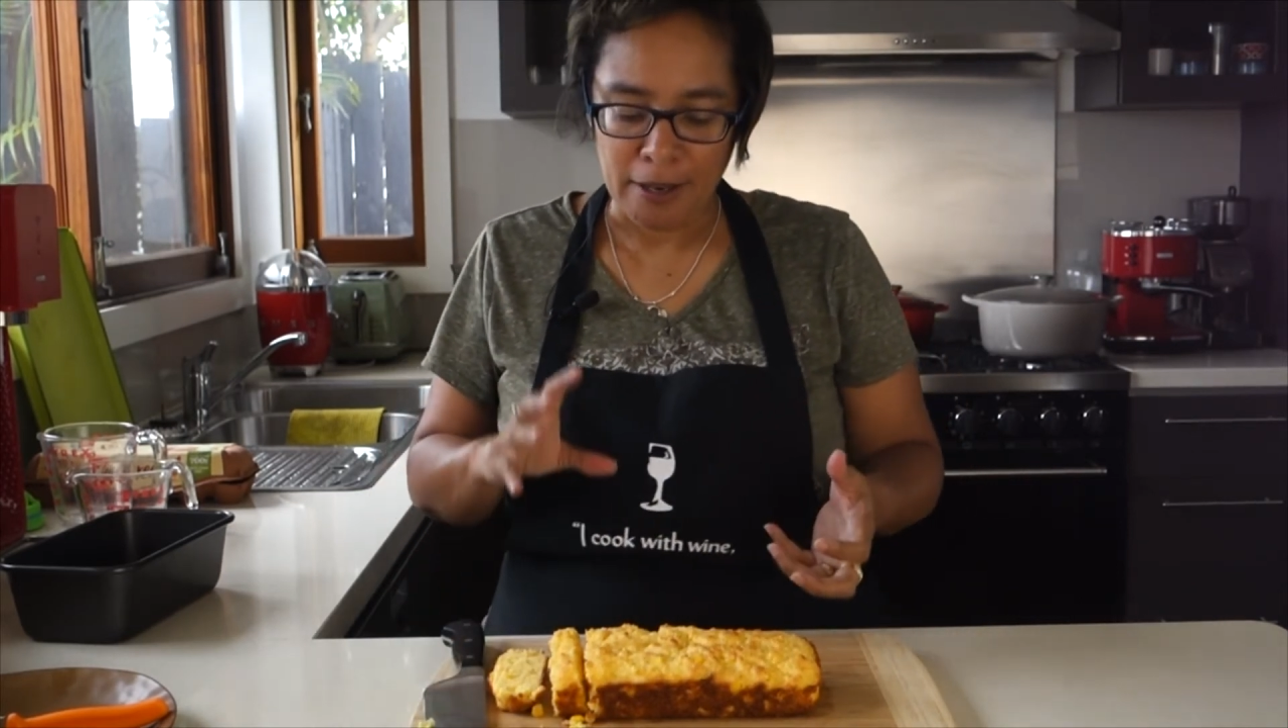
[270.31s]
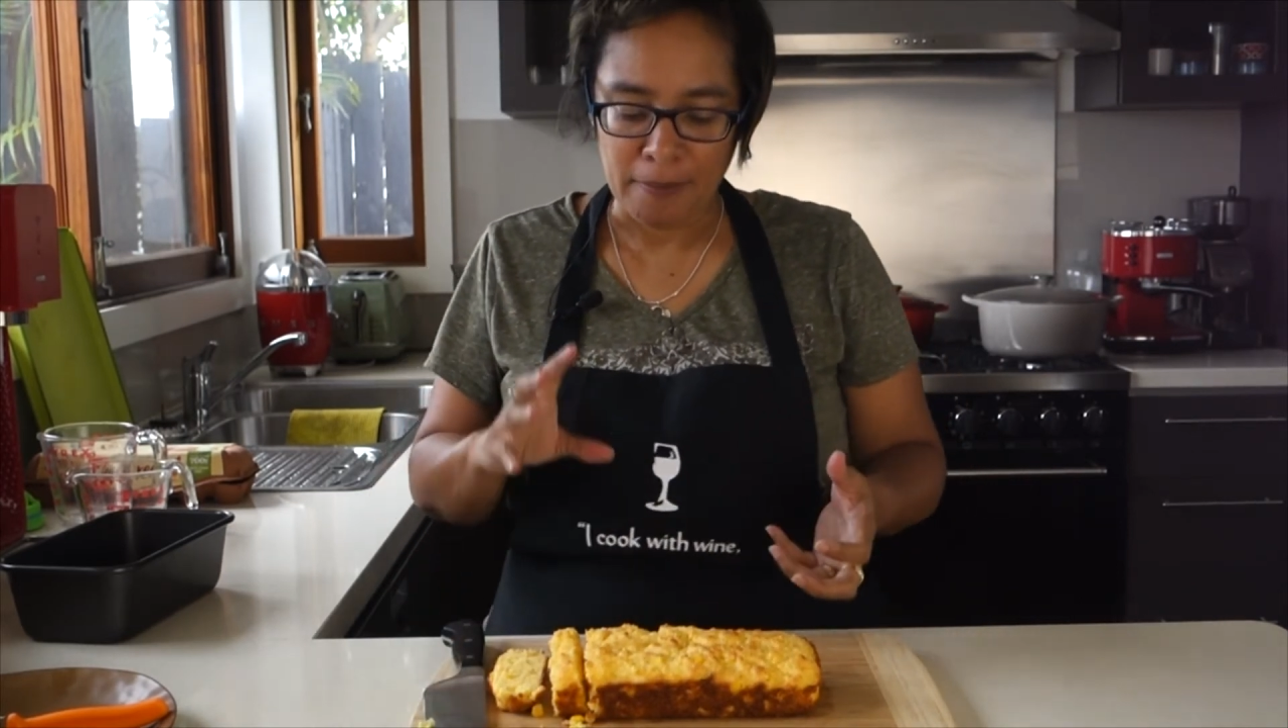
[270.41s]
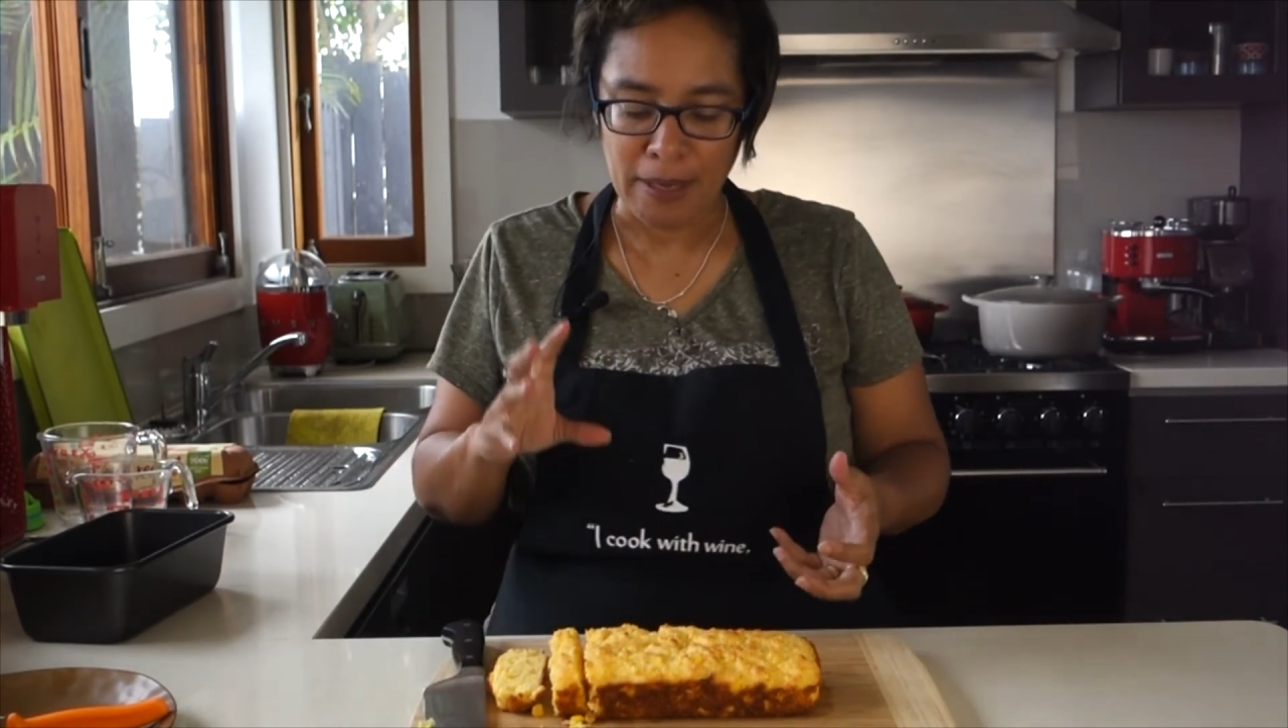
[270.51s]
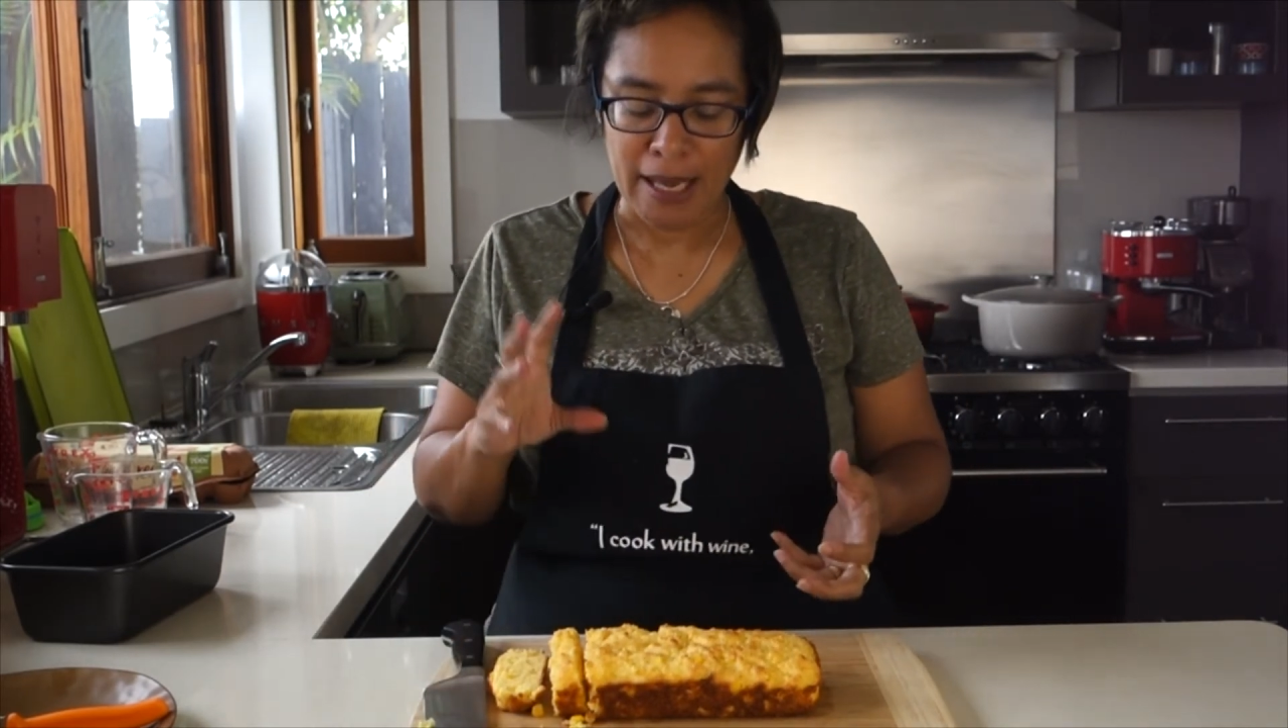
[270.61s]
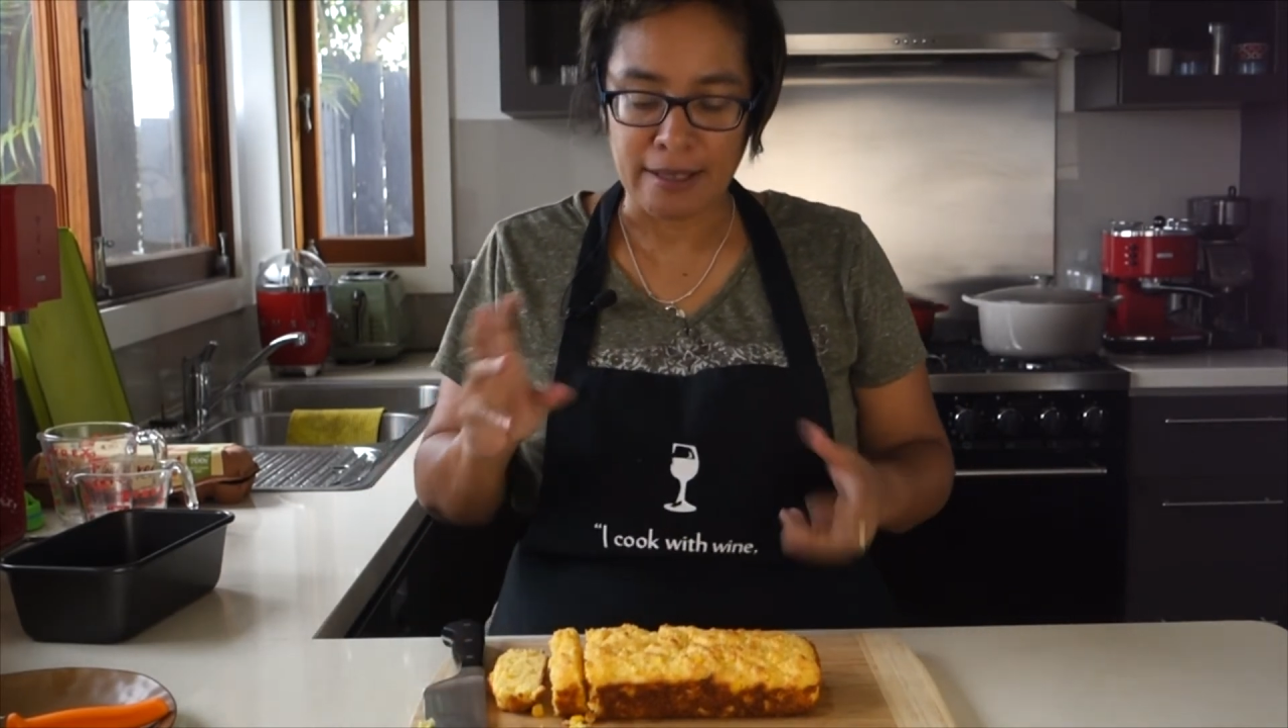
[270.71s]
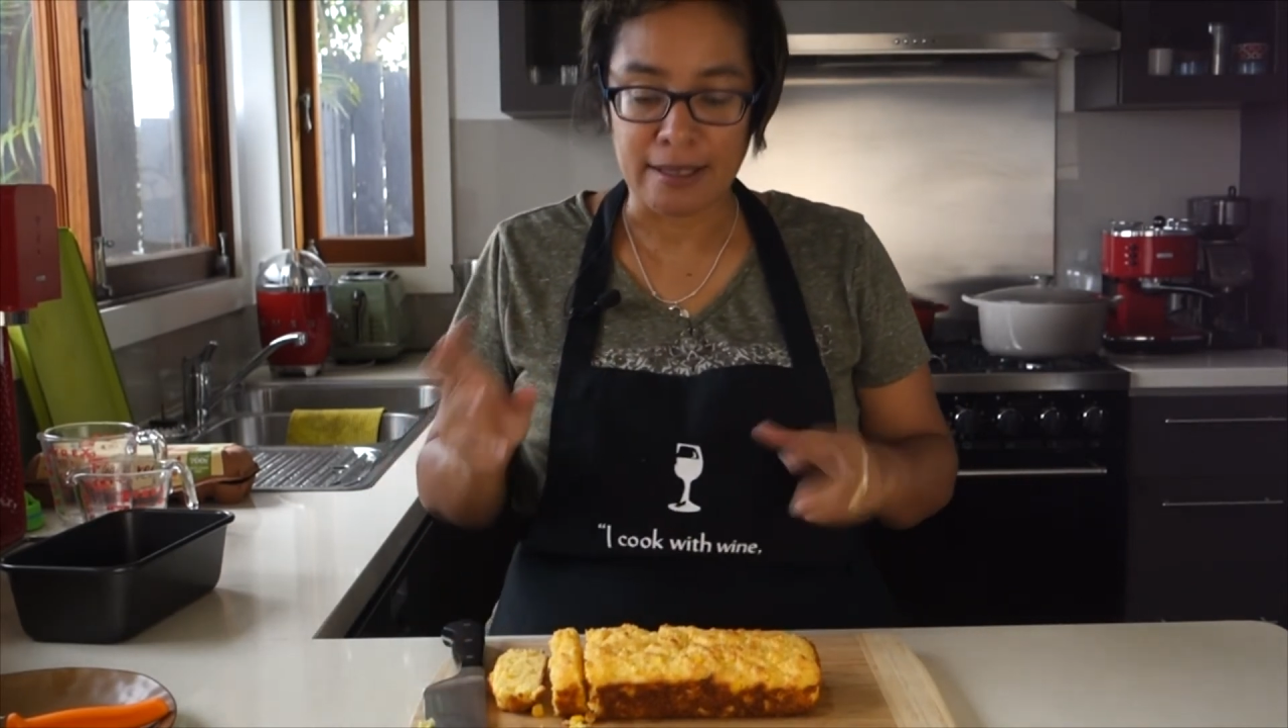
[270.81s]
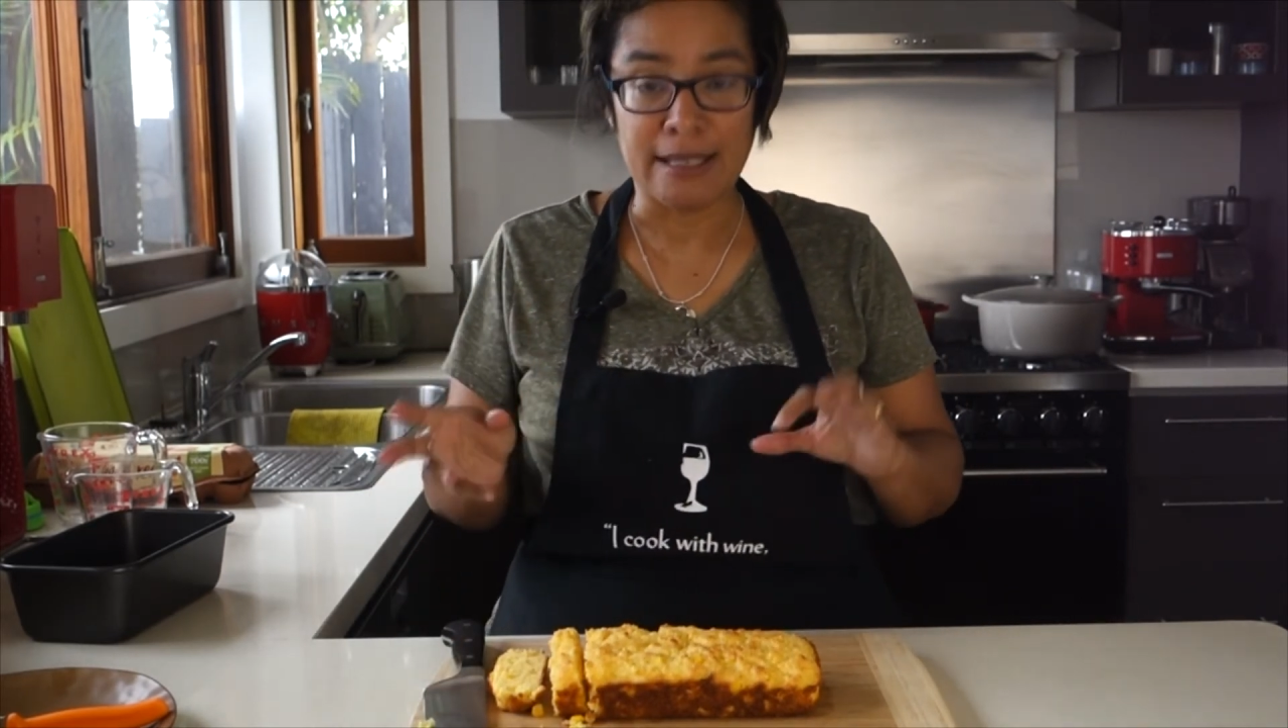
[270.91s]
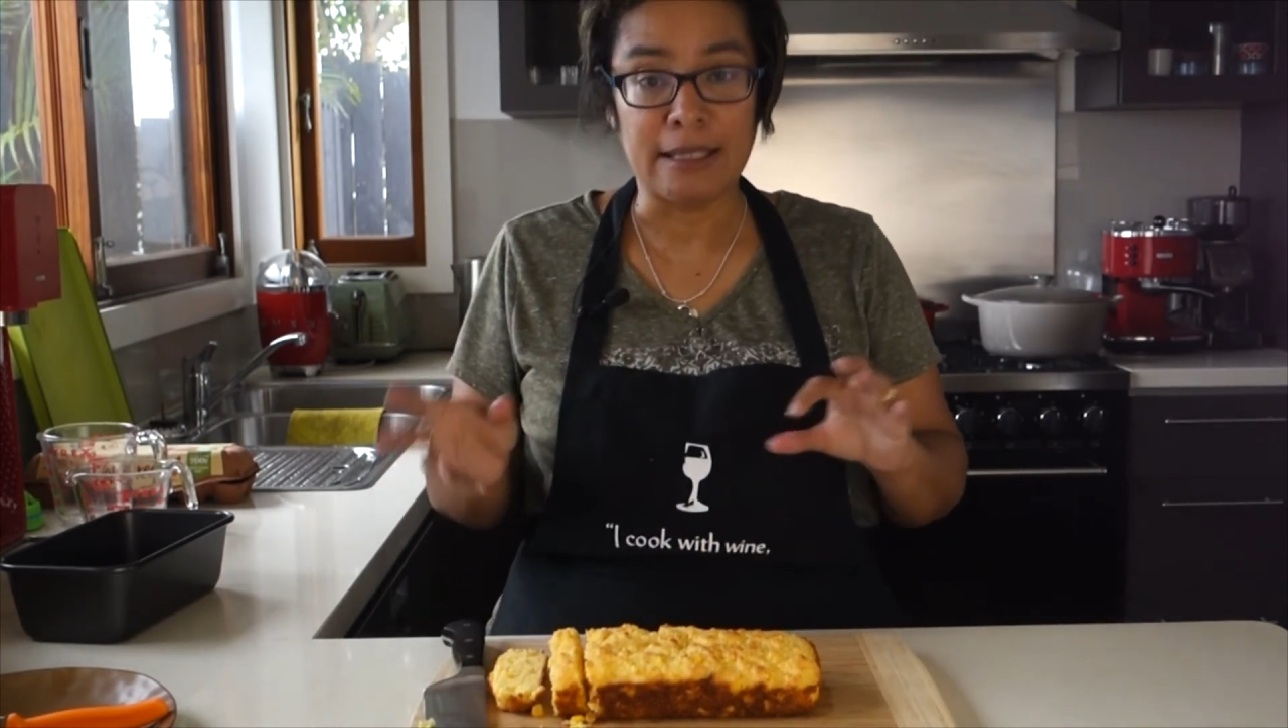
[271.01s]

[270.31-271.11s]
I said earlier,